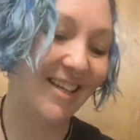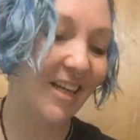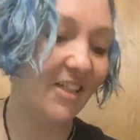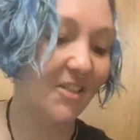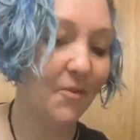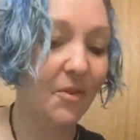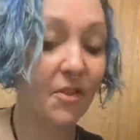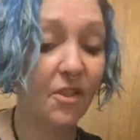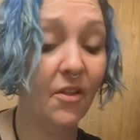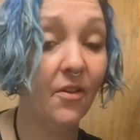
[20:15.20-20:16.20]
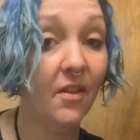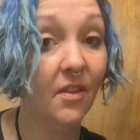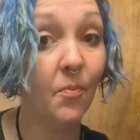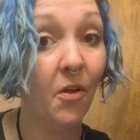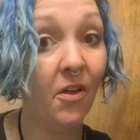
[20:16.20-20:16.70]
I just want to share this
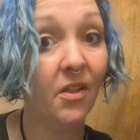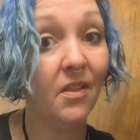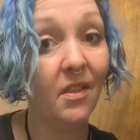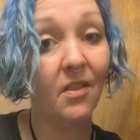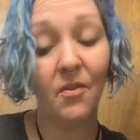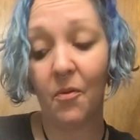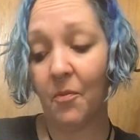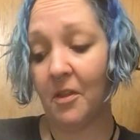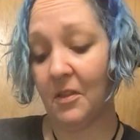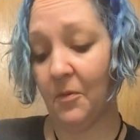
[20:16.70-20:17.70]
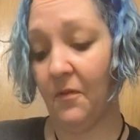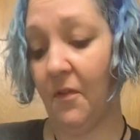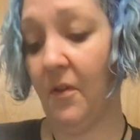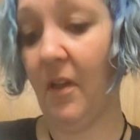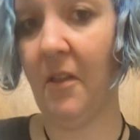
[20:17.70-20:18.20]
part because this is what makes me
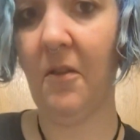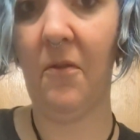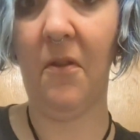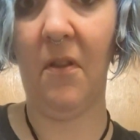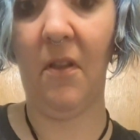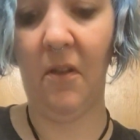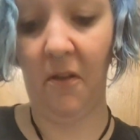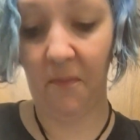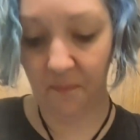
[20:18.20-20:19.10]
feel extra secure.